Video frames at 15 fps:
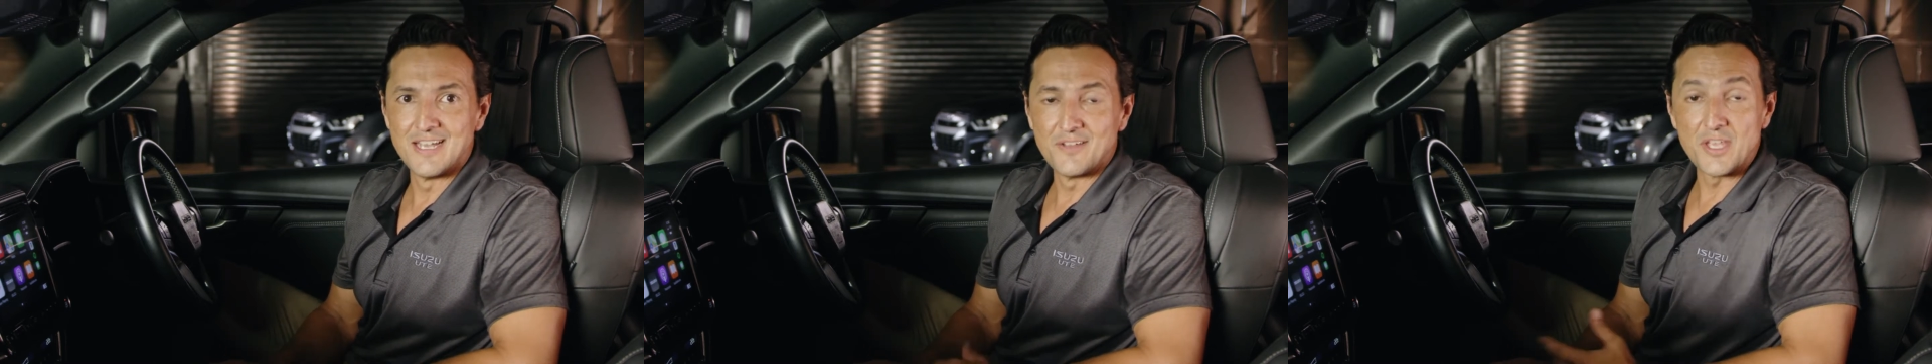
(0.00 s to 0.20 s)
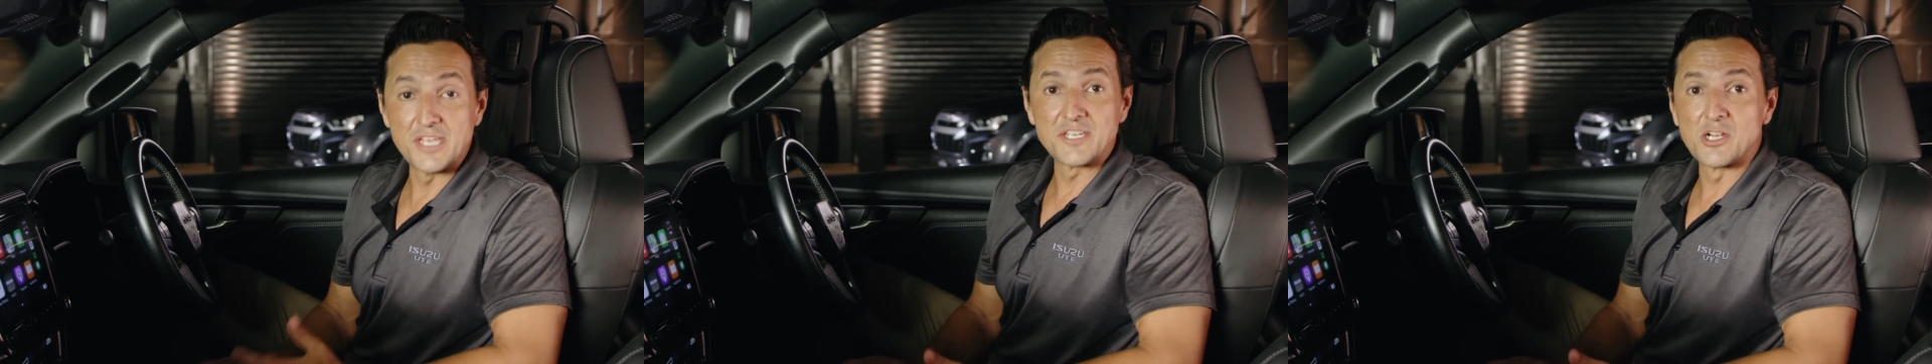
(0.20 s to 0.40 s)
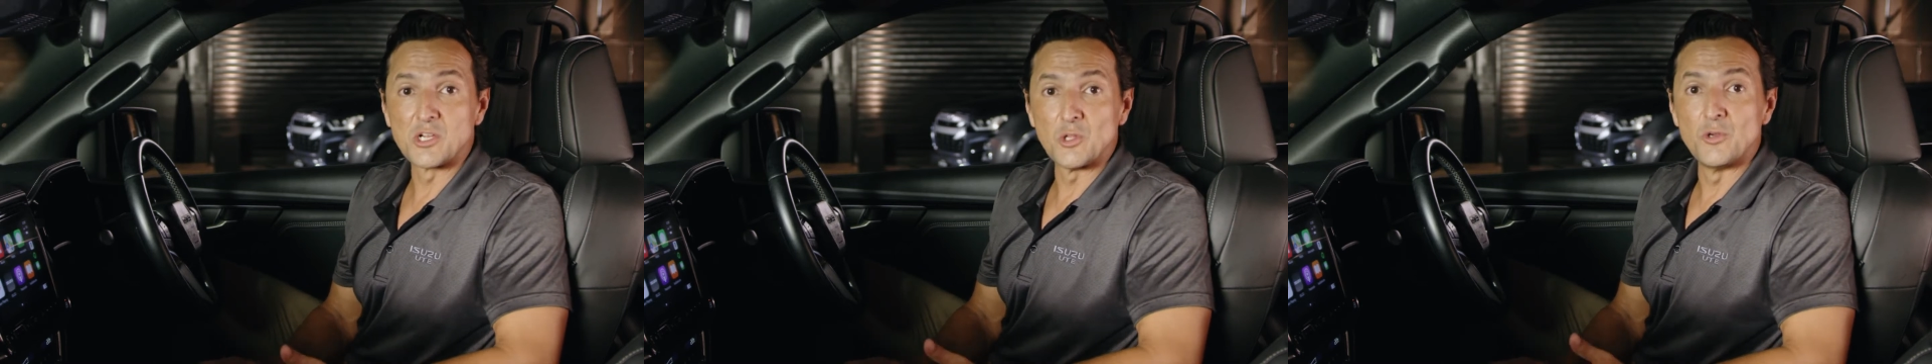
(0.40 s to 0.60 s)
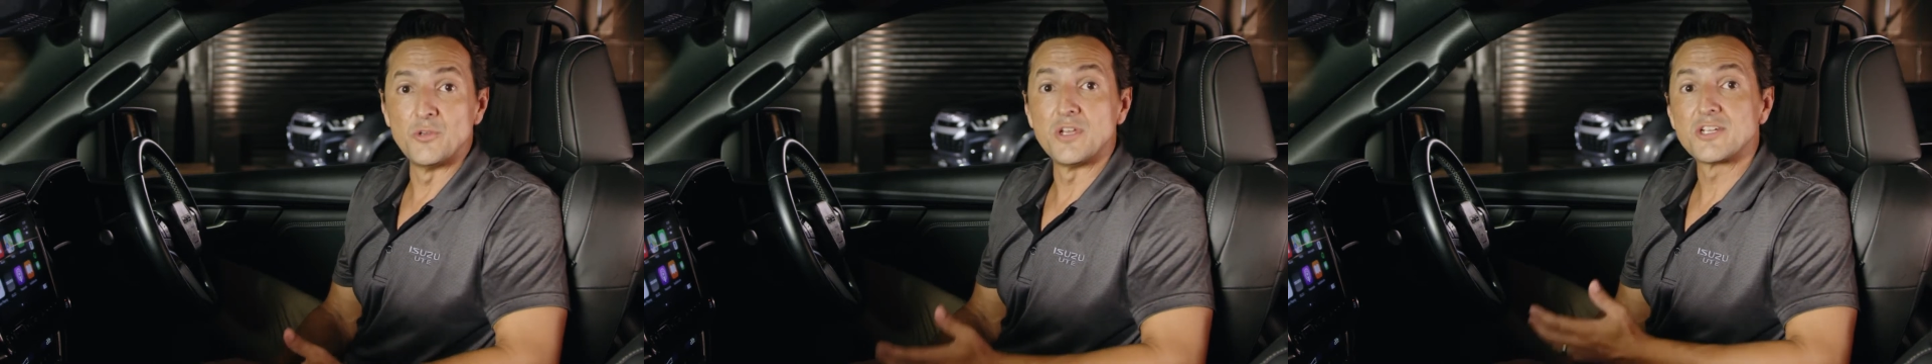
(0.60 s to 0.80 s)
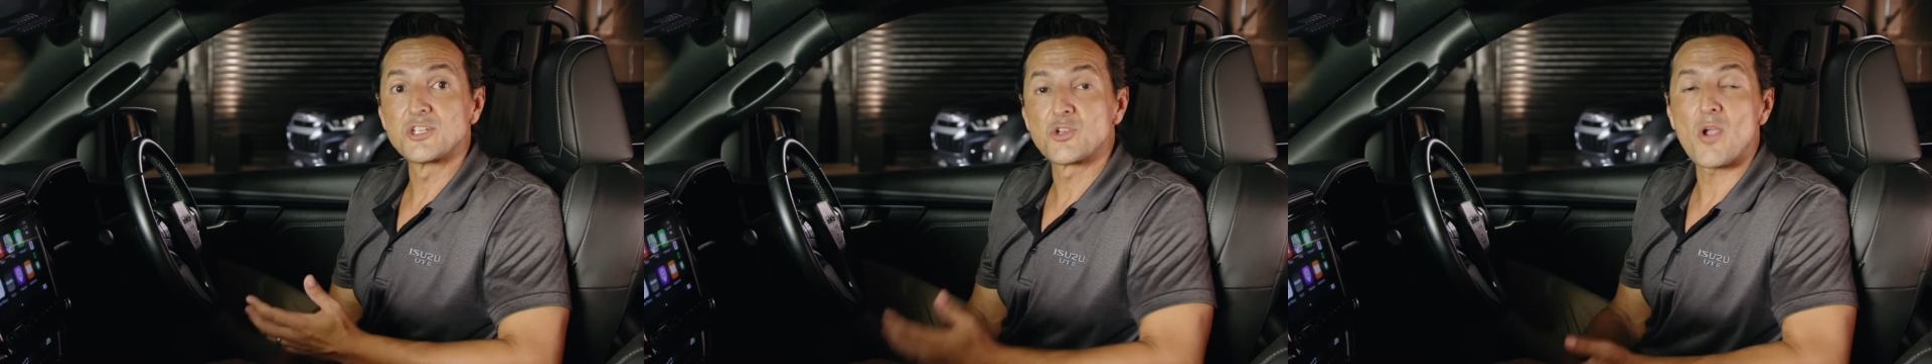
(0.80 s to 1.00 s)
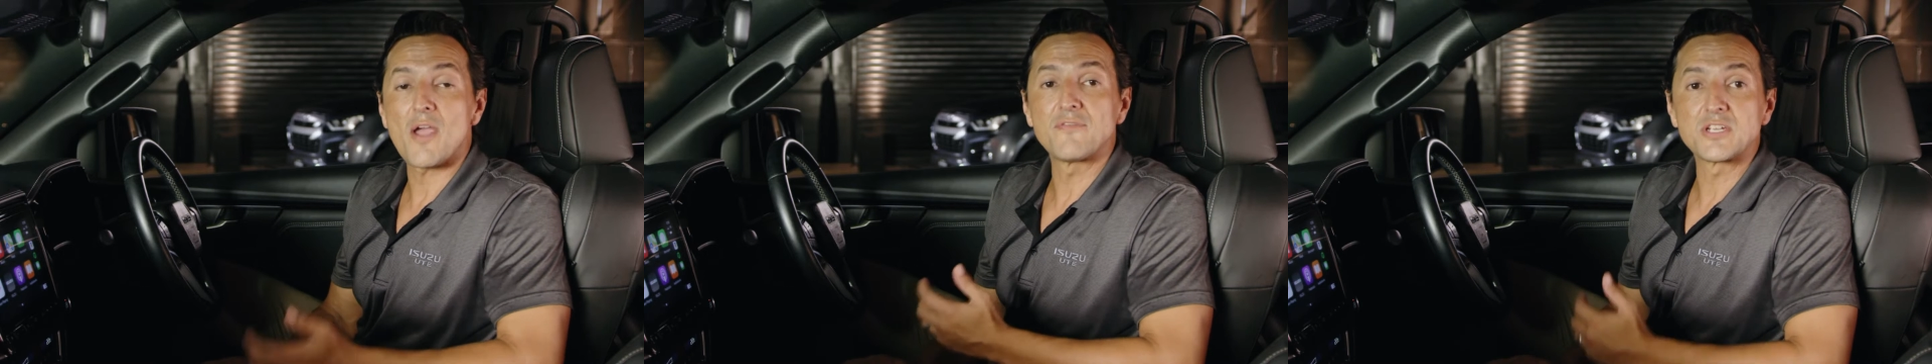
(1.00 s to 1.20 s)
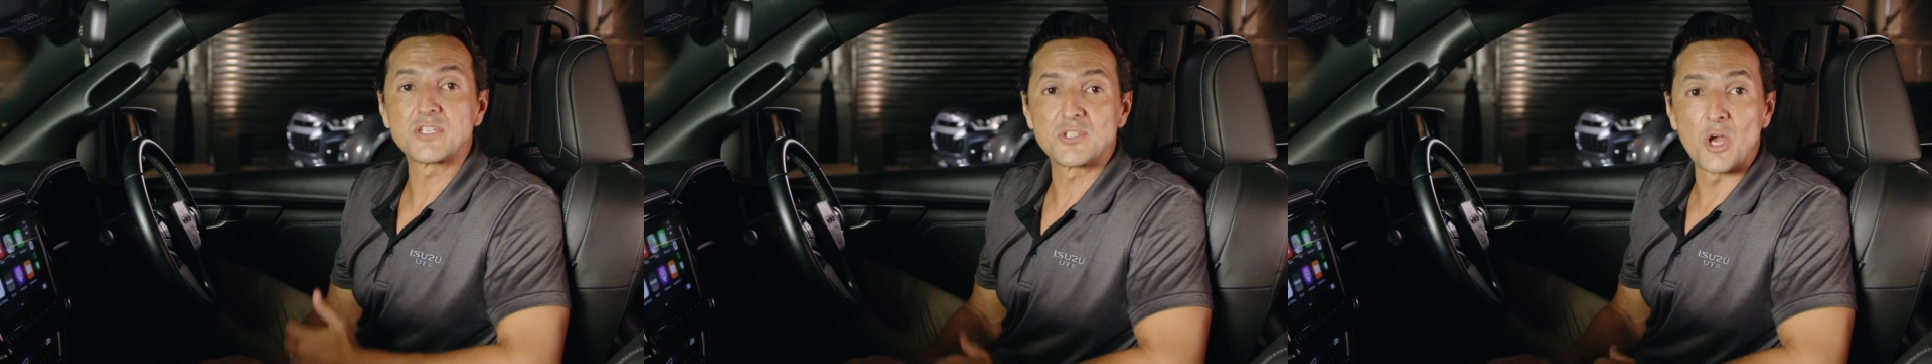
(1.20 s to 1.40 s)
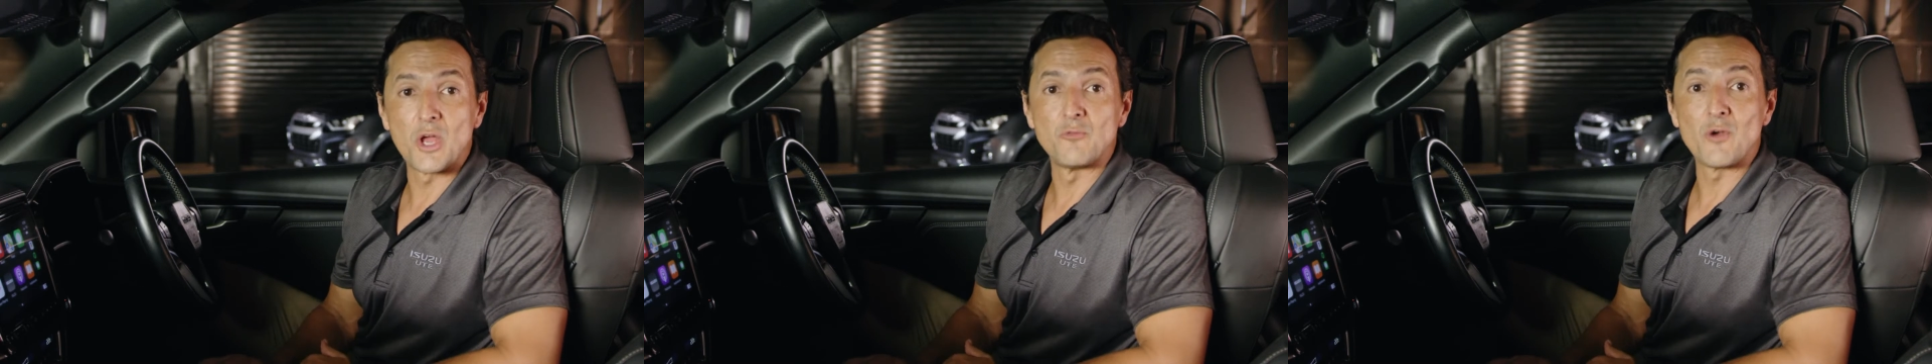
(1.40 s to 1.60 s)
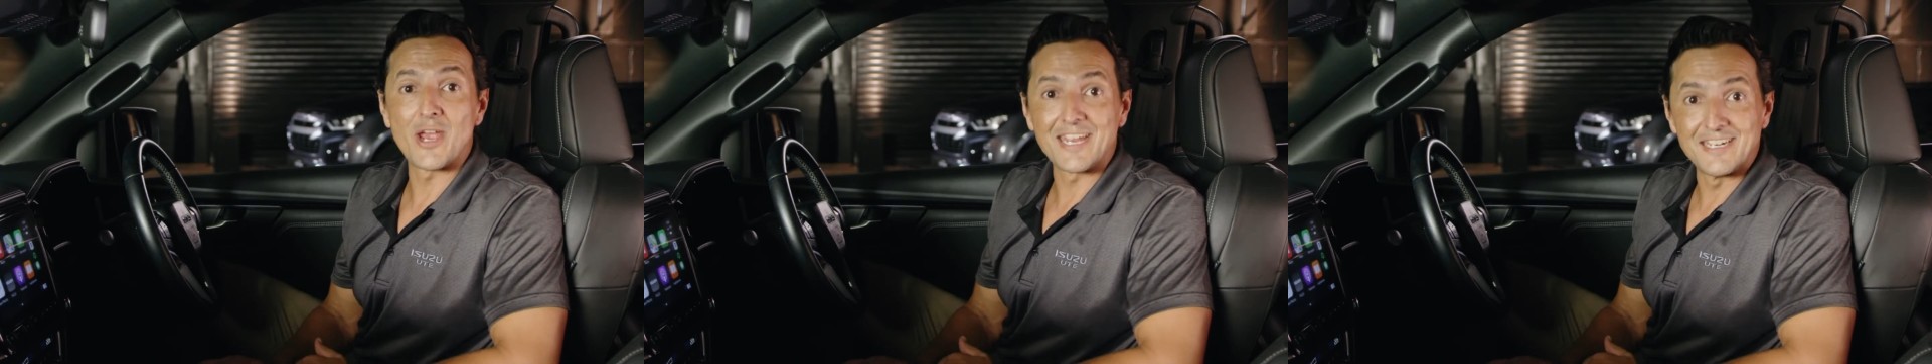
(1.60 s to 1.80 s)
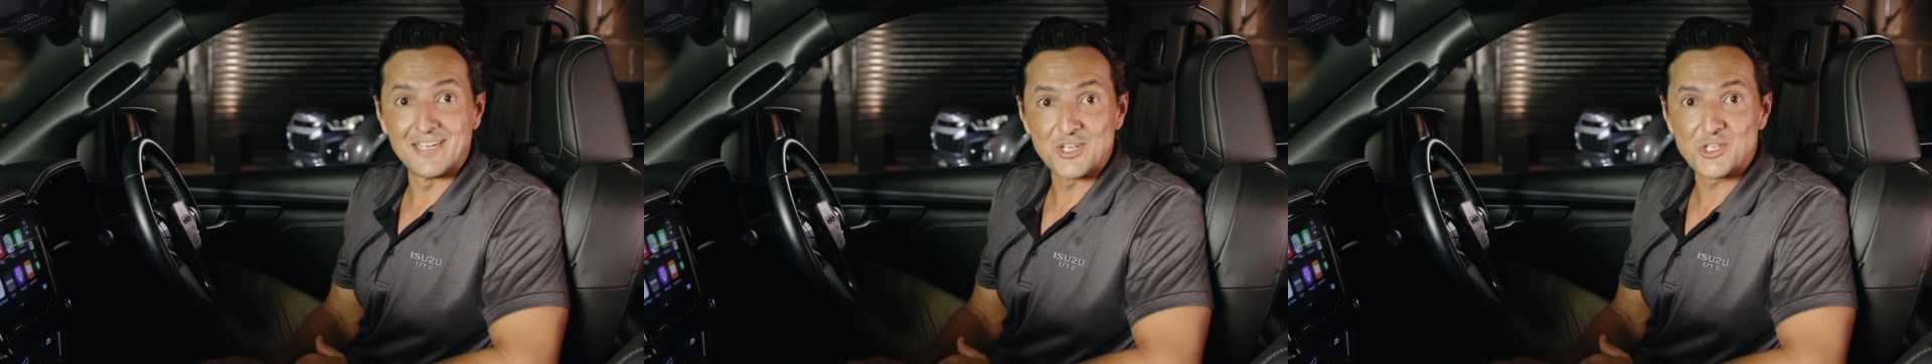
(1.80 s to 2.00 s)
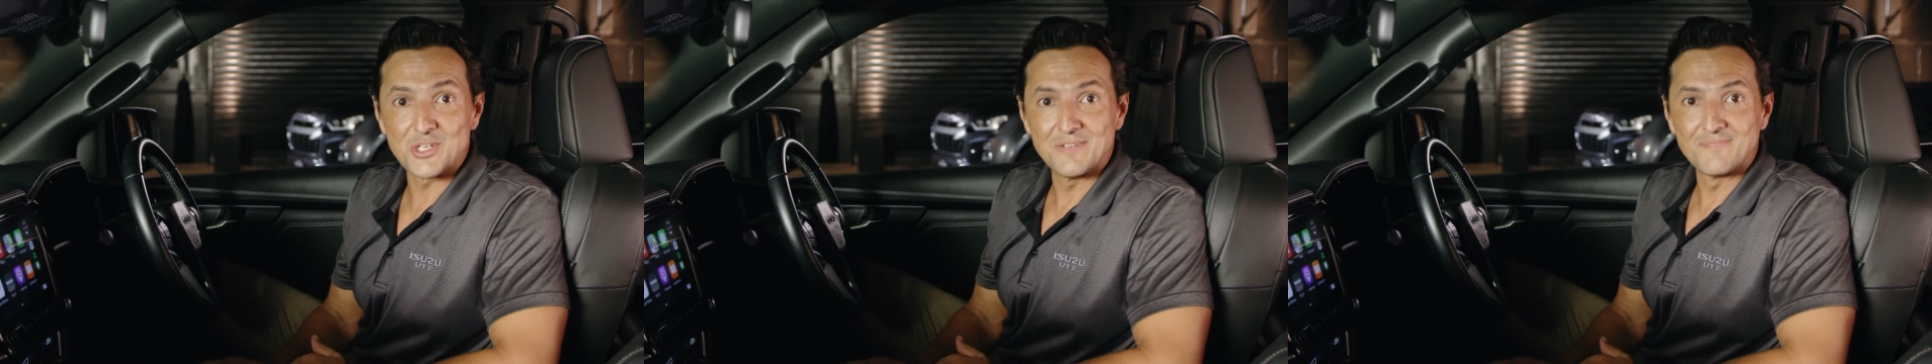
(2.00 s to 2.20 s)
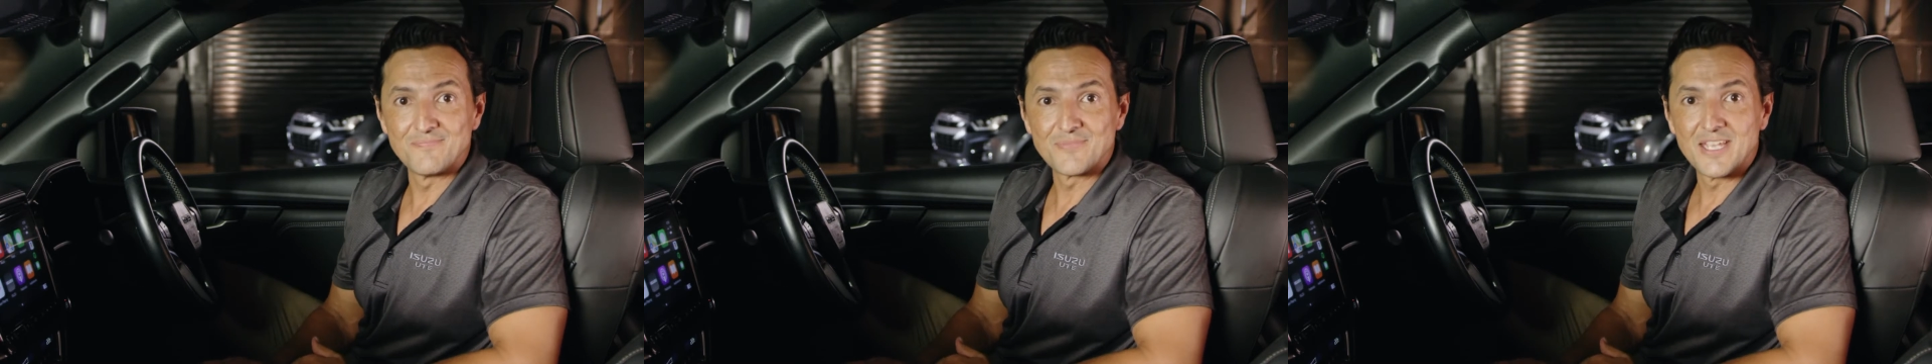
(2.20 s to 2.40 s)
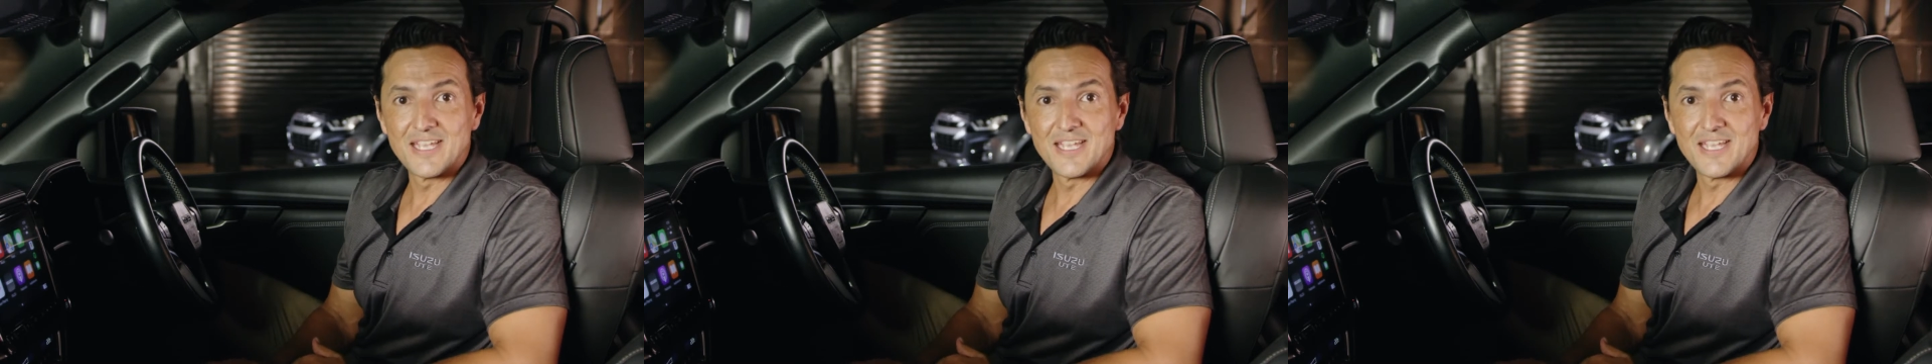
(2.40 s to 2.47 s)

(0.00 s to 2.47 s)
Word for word: These include traffic sign recognition,